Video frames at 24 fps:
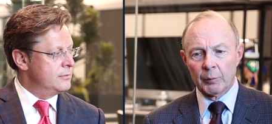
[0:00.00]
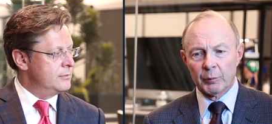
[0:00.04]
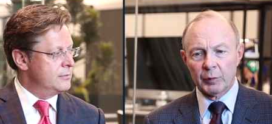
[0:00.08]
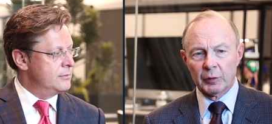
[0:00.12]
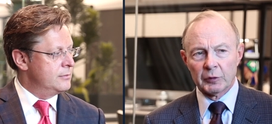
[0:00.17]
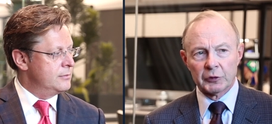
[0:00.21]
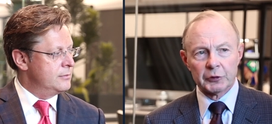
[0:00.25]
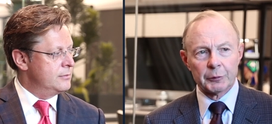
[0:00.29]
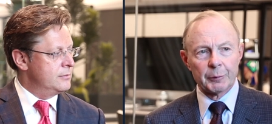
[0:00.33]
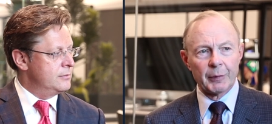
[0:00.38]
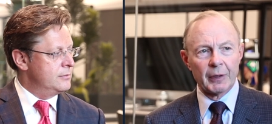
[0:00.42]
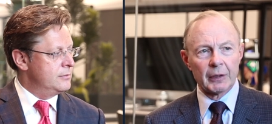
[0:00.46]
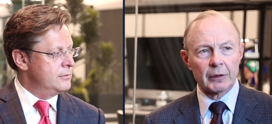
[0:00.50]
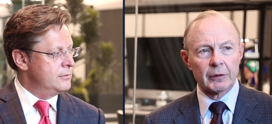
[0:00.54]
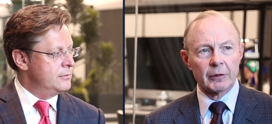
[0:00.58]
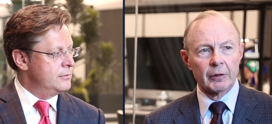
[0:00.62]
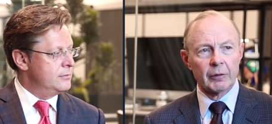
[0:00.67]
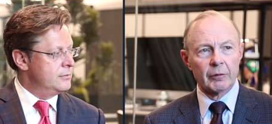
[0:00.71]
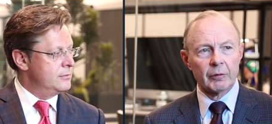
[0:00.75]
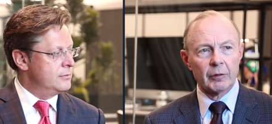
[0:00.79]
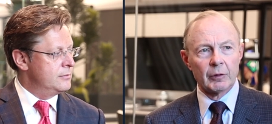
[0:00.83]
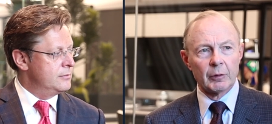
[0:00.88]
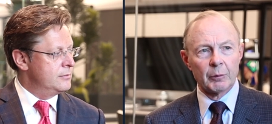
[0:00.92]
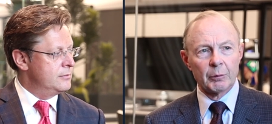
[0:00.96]

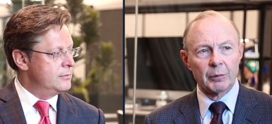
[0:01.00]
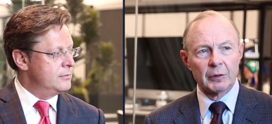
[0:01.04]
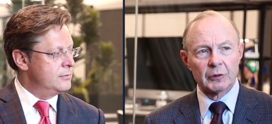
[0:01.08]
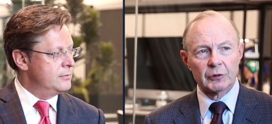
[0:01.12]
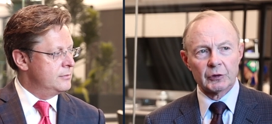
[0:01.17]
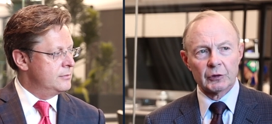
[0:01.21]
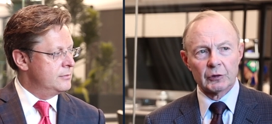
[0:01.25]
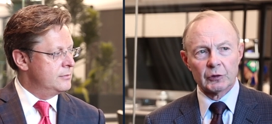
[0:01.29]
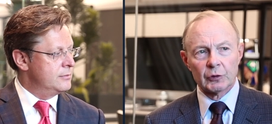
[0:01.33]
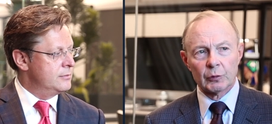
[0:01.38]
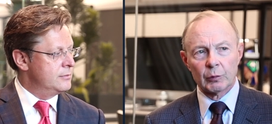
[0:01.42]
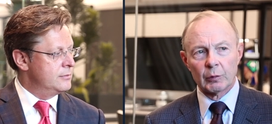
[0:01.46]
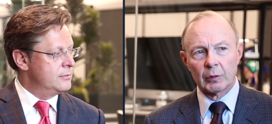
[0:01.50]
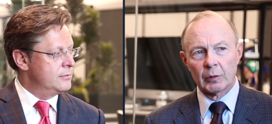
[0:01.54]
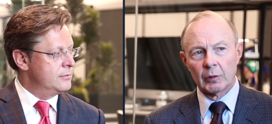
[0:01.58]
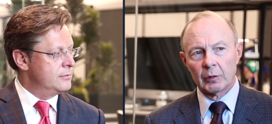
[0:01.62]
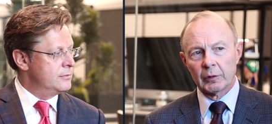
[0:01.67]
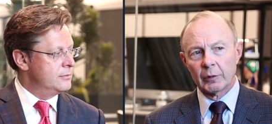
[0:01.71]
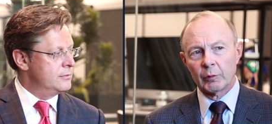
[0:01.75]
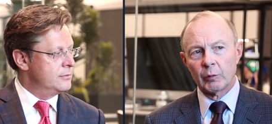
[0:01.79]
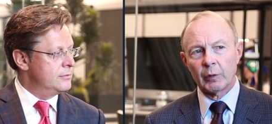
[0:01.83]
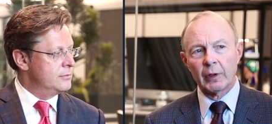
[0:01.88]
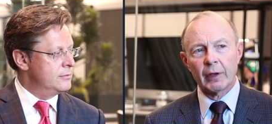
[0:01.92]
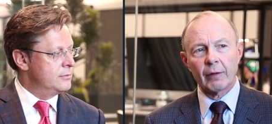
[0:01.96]
Speaker 1: perspective in the business
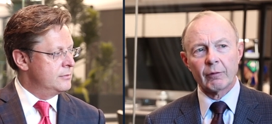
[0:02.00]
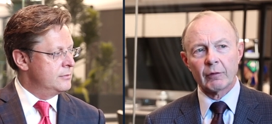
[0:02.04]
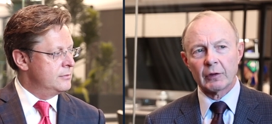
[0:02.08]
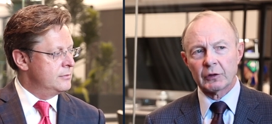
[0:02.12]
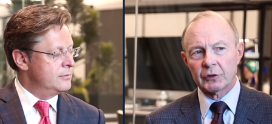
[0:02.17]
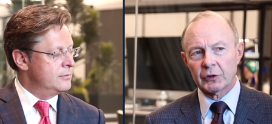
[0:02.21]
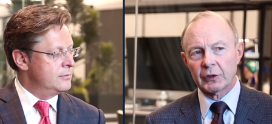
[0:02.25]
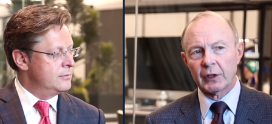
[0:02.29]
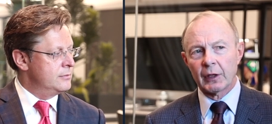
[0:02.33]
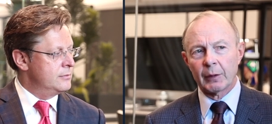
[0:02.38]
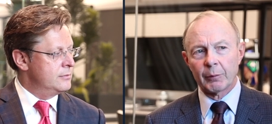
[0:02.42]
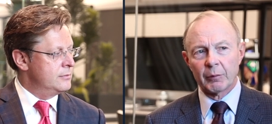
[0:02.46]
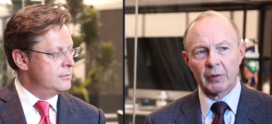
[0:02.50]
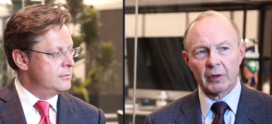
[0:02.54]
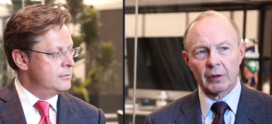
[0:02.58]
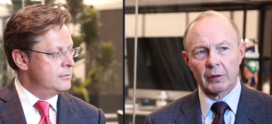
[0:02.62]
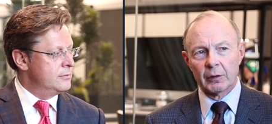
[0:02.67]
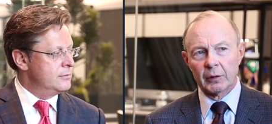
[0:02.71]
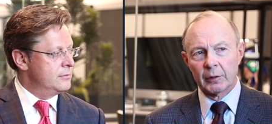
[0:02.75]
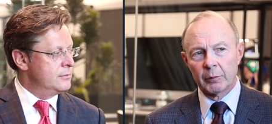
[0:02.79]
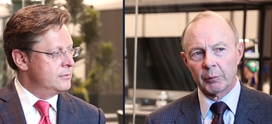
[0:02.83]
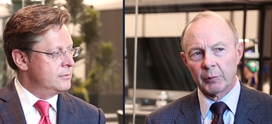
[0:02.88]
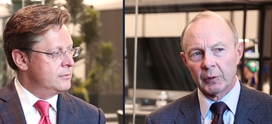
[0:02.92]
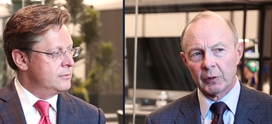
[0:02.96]
world, and we have the same thing
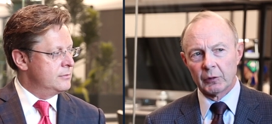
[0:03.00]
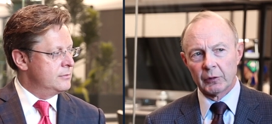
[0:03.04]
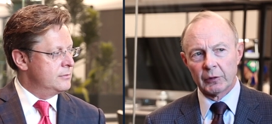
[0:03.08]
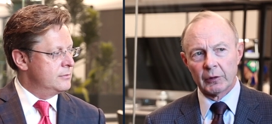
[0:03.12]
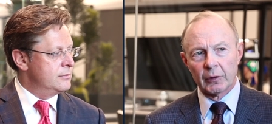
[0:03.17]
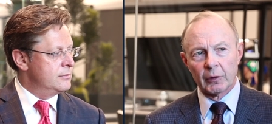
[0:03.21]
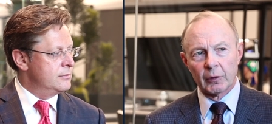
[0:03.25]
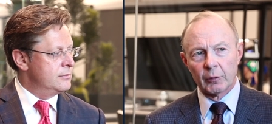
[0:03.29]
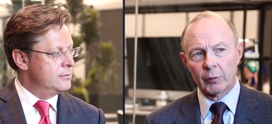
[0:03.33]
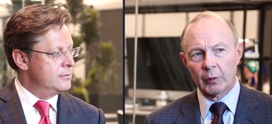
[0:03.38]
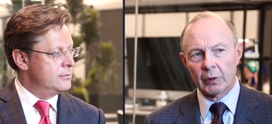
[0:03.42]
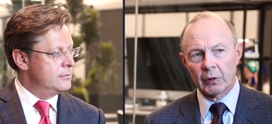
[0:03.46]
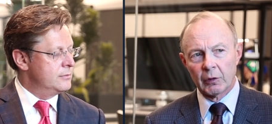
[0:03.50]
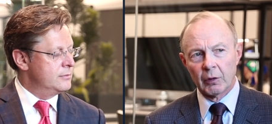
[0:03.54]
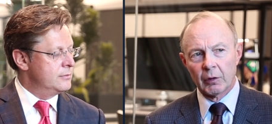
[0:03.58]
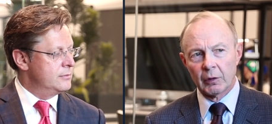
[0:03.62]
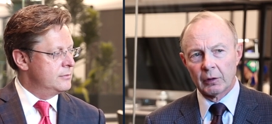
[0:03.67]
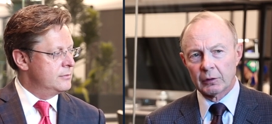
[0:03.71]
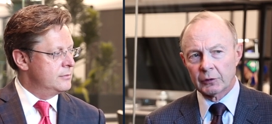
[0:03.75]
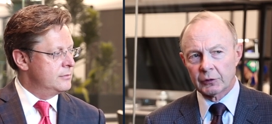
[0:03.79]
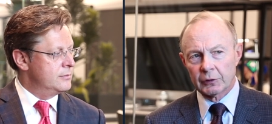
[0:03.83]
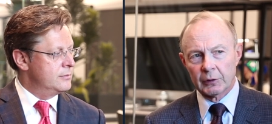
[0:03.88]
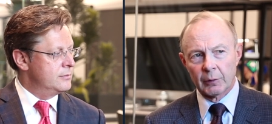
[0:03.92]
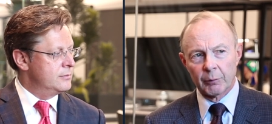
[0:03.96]
in the military, we
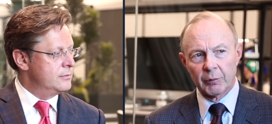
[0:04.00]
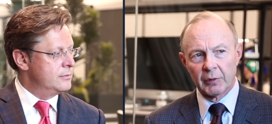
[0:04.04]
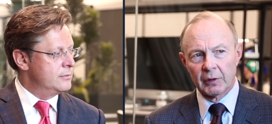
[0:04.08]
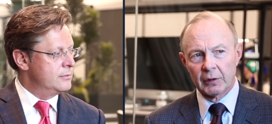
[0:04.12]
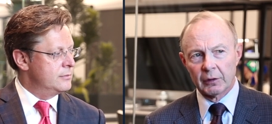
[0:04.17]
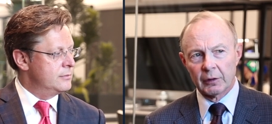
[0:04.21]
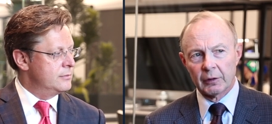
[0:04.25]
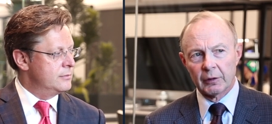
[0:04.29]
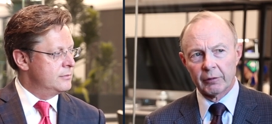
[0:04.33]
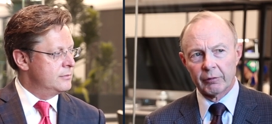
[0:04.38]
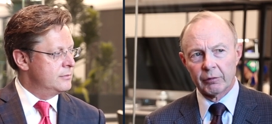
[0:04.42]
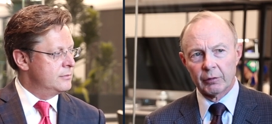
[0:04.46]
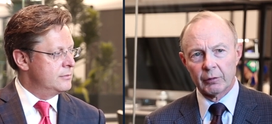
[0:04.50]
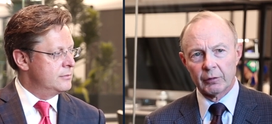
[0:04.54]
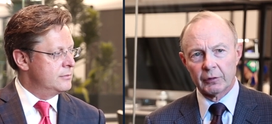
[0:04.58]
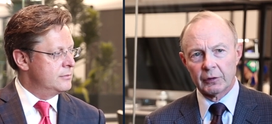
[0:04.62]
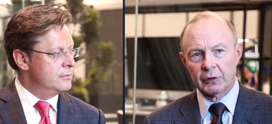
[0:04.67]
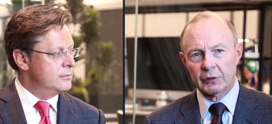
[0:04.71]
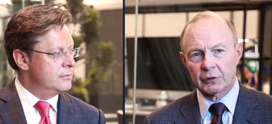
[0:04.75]
call it something different